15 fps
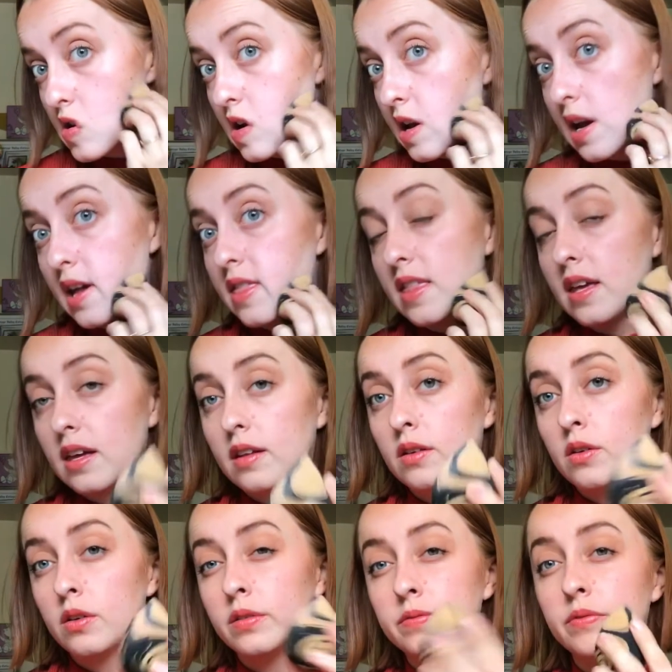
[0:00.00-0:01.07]
And then
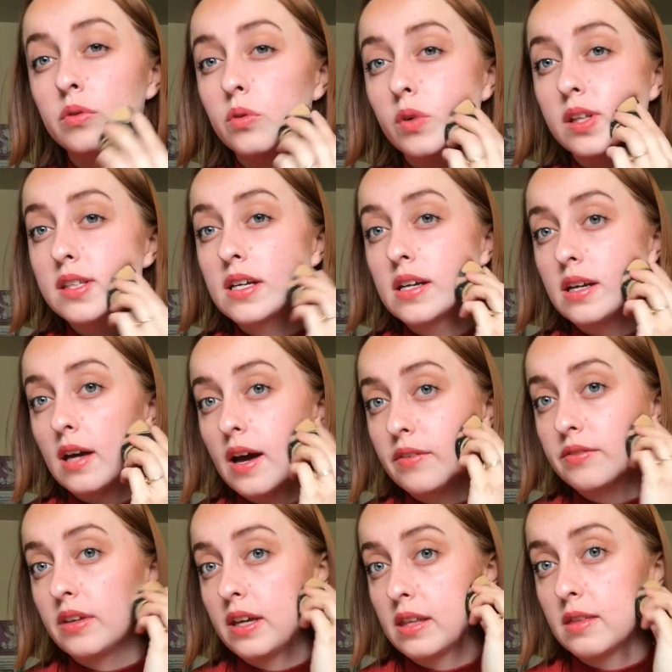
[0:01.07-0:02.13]
once I have
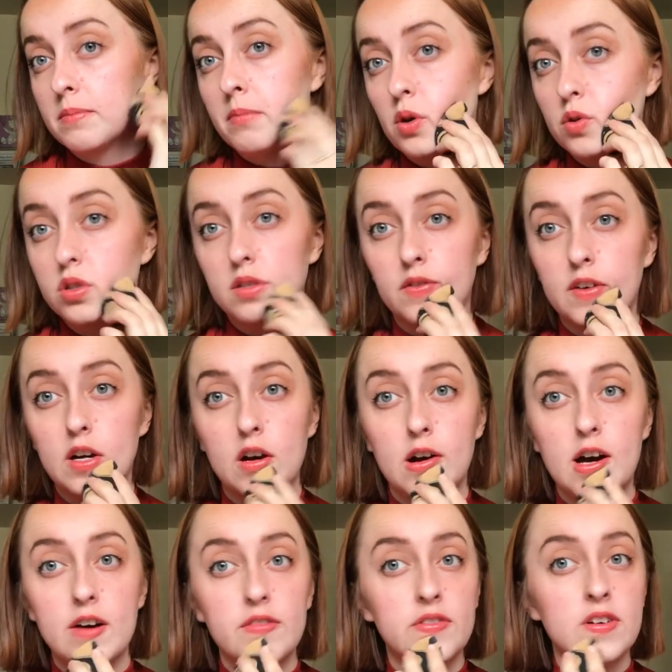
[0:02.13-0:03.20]
like the most of it
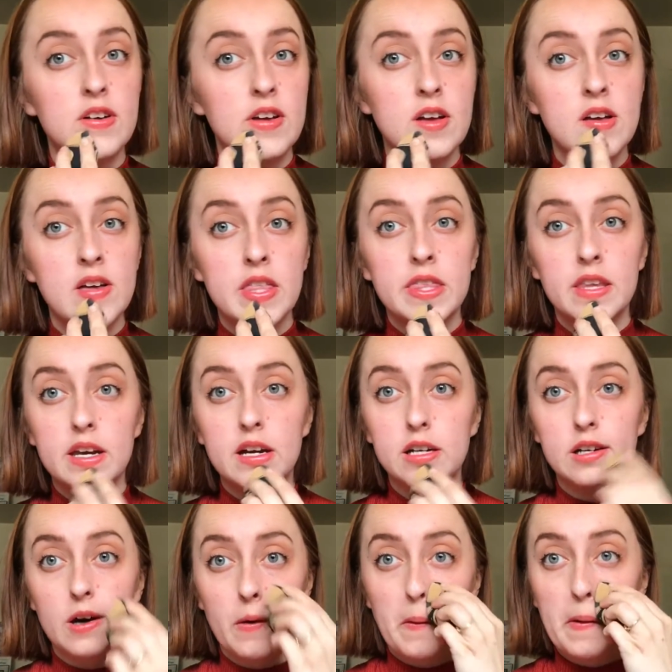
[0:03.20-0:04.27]
off, I
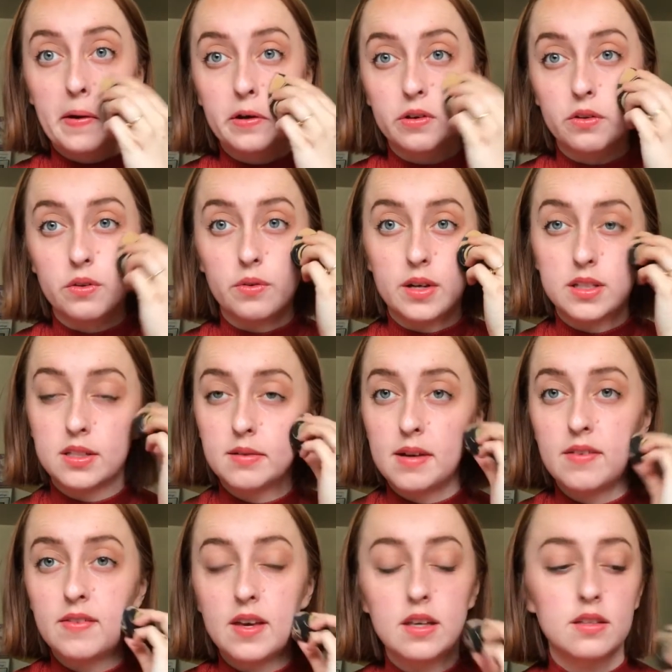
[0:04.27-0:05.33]
go under the rest of my
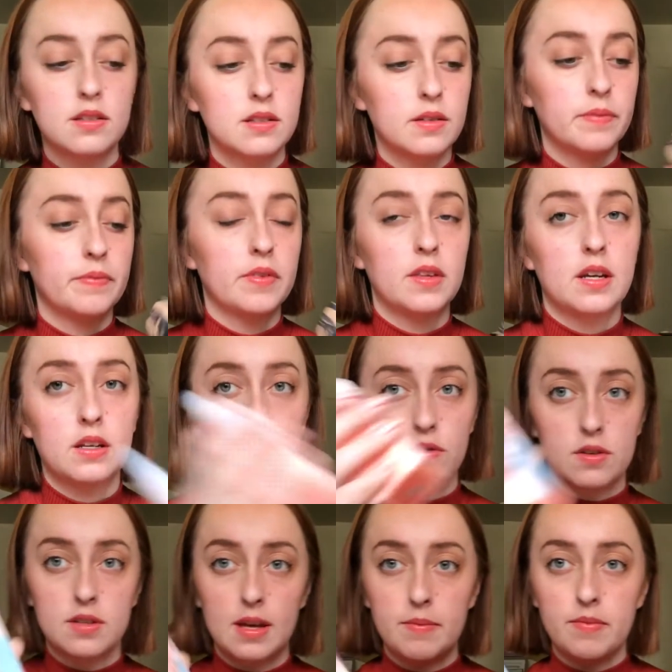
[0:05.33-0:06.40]
face. And then I do the
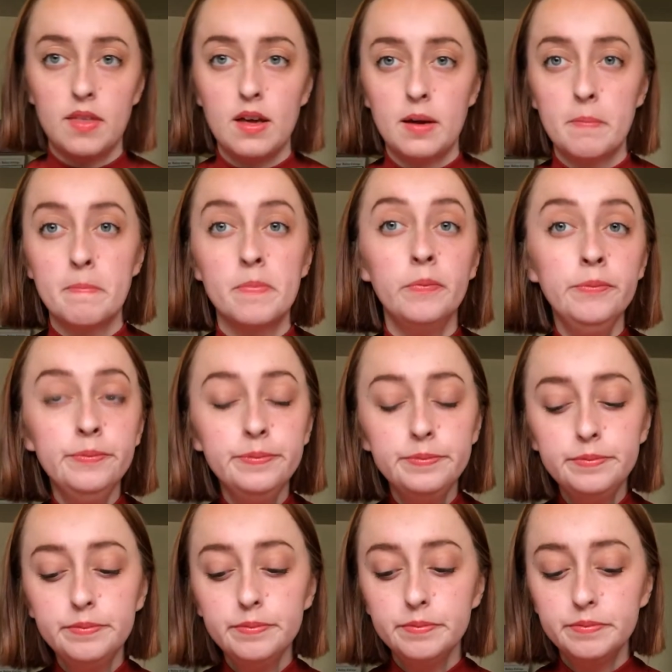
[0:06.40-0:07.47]
same thing
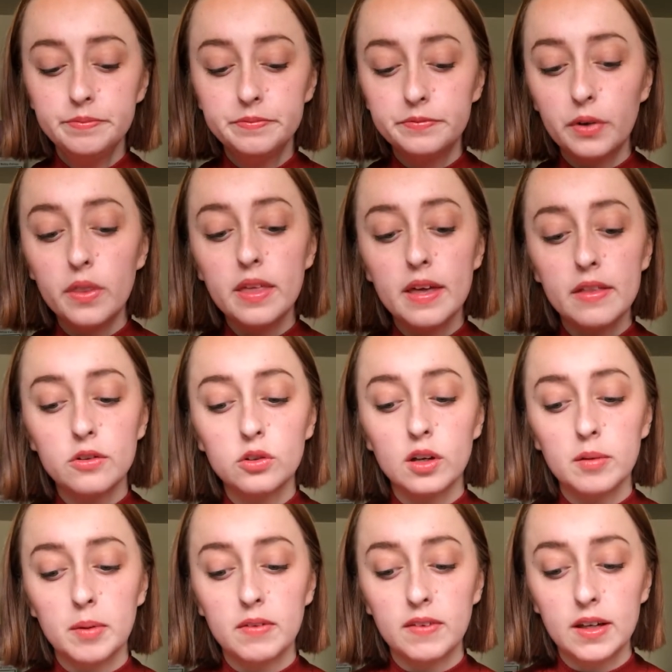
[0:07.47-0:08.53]
for the other side of
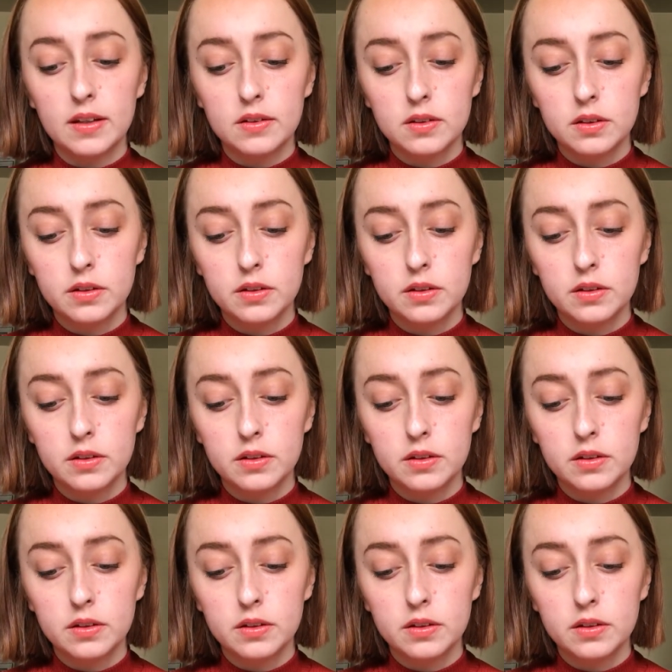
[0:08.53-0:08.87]
my face.